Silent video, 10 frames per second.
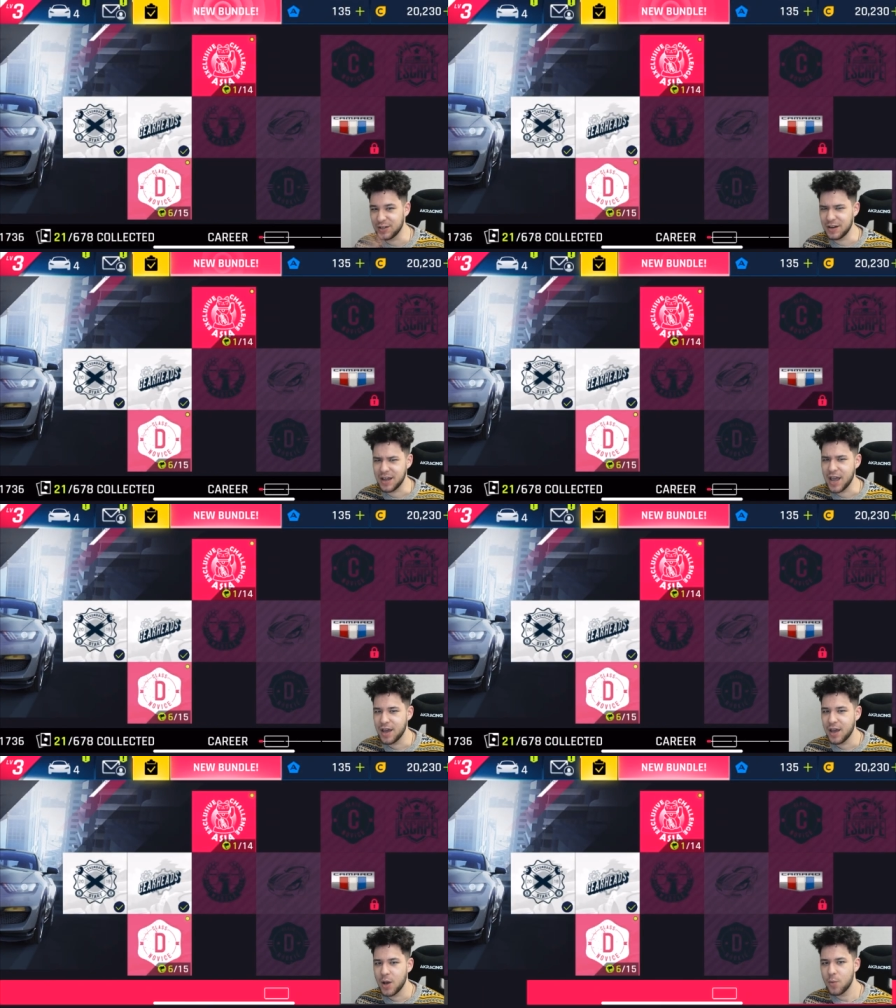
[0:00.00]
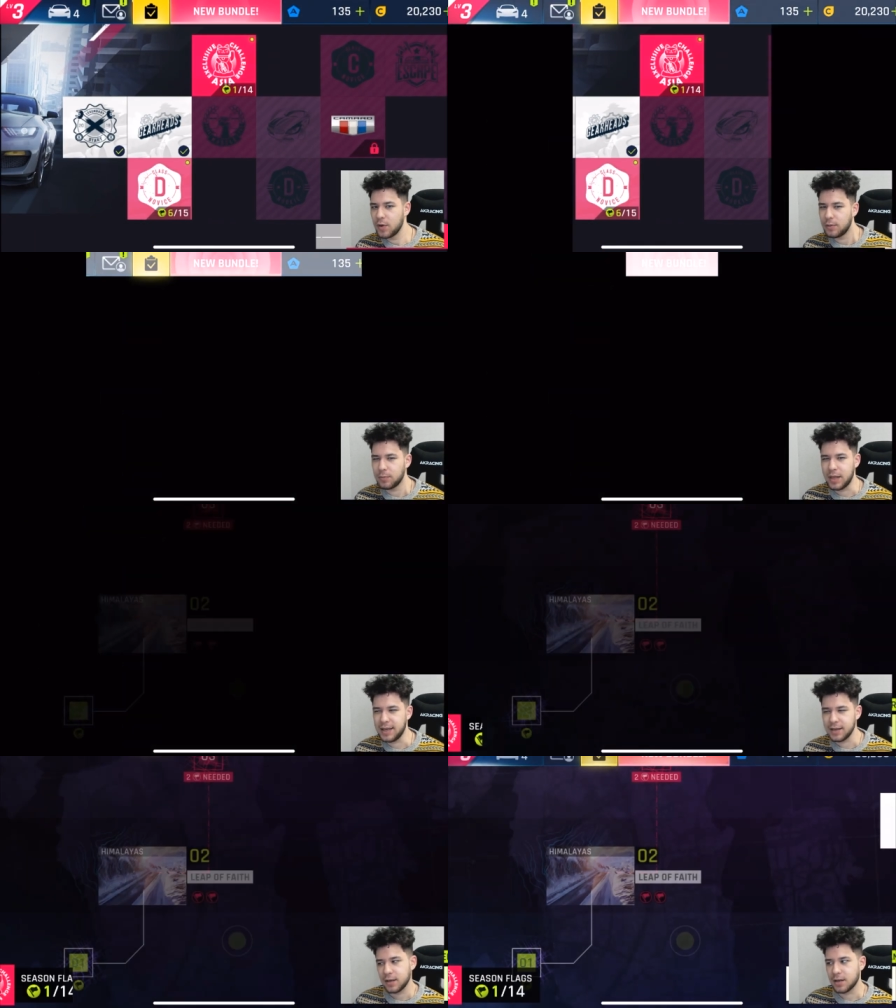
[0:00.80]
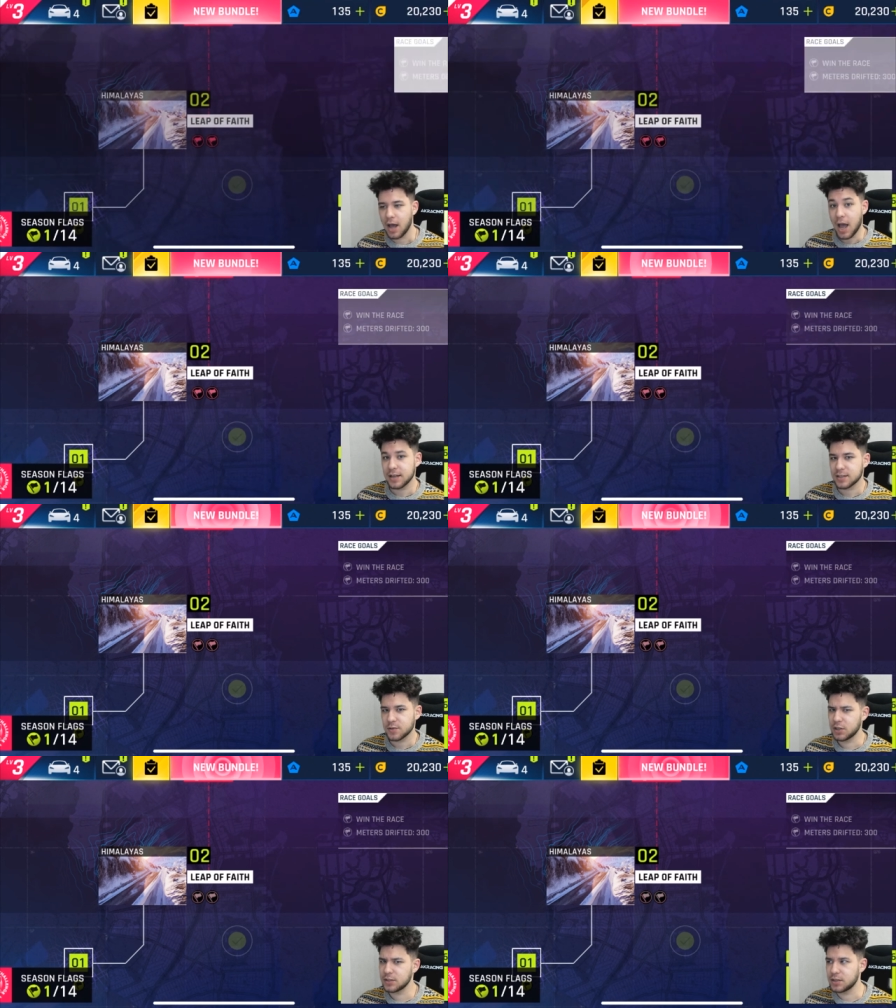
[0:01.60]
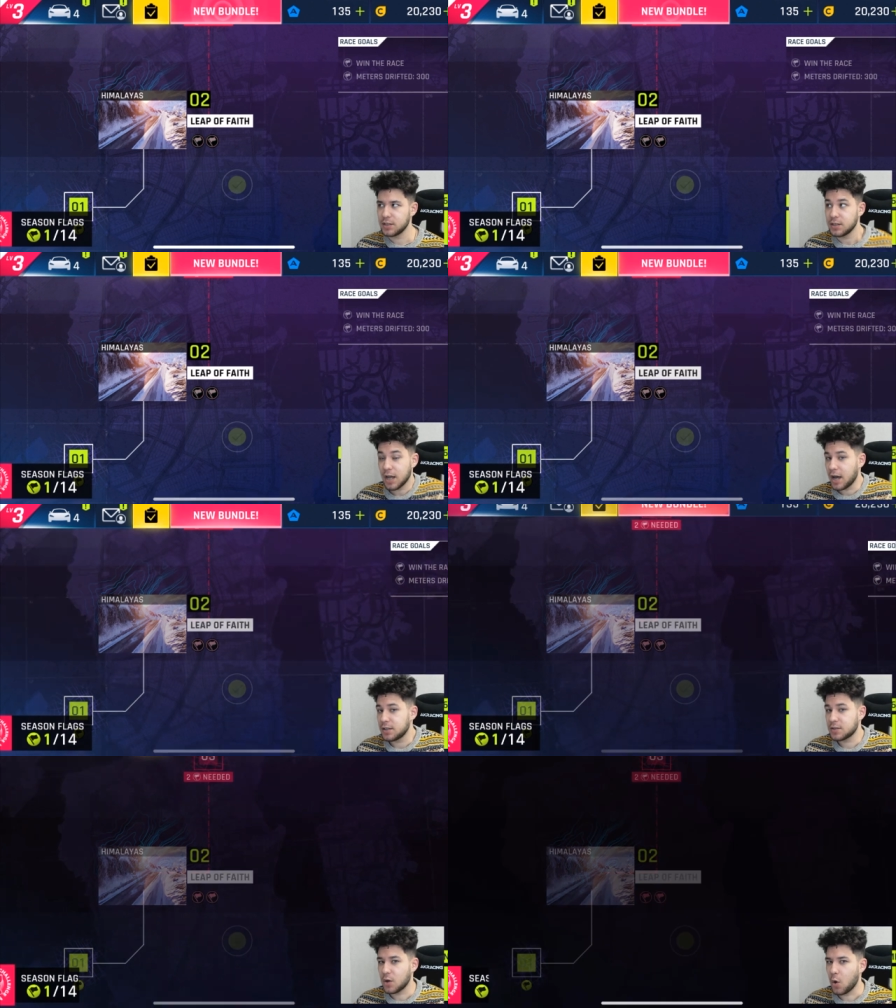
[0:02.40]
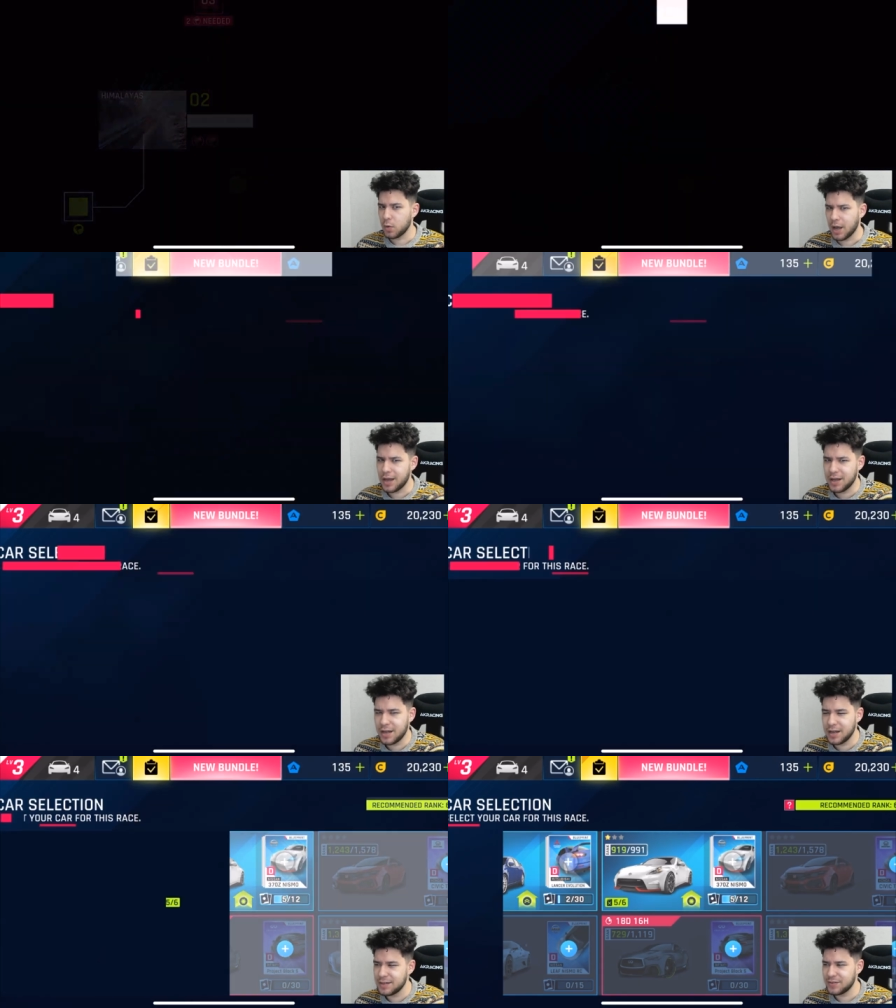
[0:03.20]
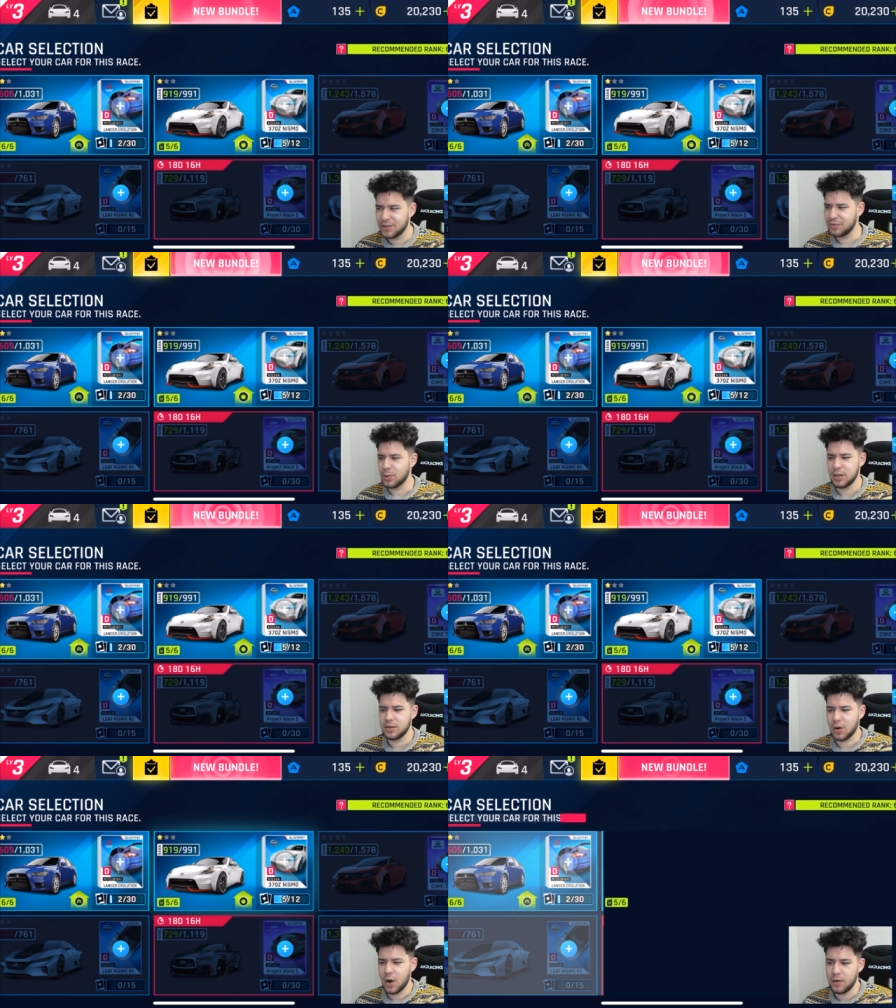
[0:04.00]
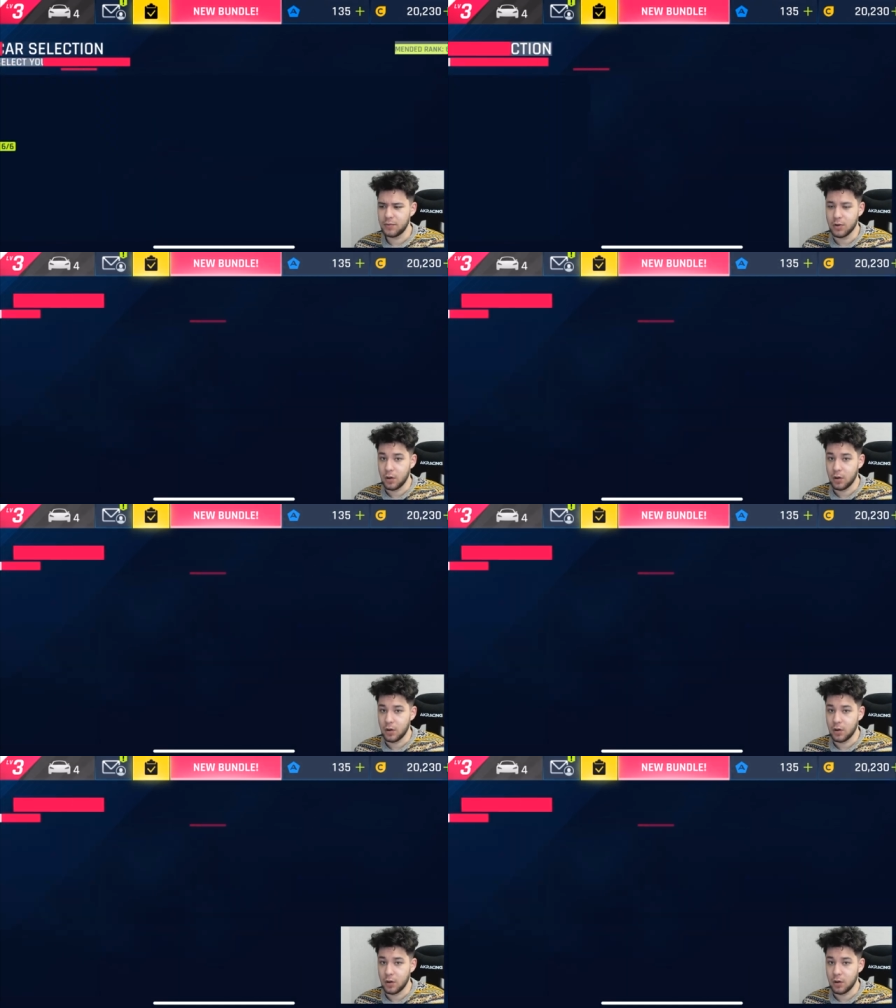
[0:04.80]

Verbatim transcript: Today we will play in Asphalt nine, so I hope that you have